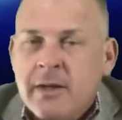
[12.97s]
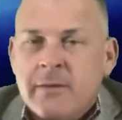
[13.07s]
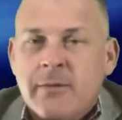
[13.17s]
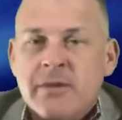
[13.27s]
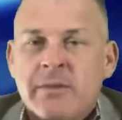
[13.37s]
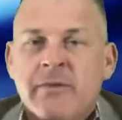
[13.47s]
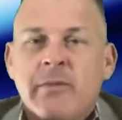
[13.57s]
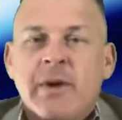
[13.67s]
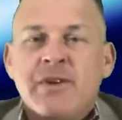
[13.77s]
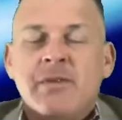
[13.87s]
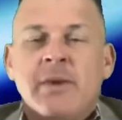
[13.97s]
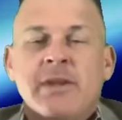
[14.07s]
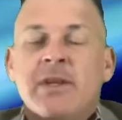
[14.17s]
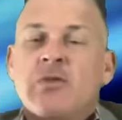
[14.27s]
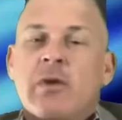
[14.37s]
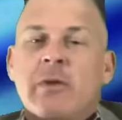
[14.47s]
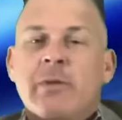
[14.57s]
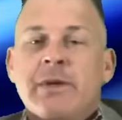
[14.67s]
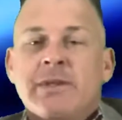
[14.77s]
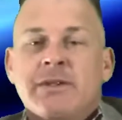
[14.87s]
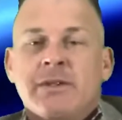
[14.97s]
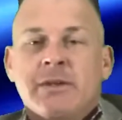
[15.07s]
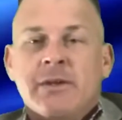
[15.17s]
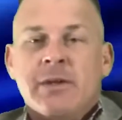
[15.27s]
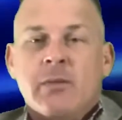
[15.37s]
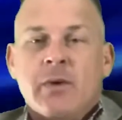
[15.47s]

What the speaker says: First, some information about the Enzweiler Building Institute.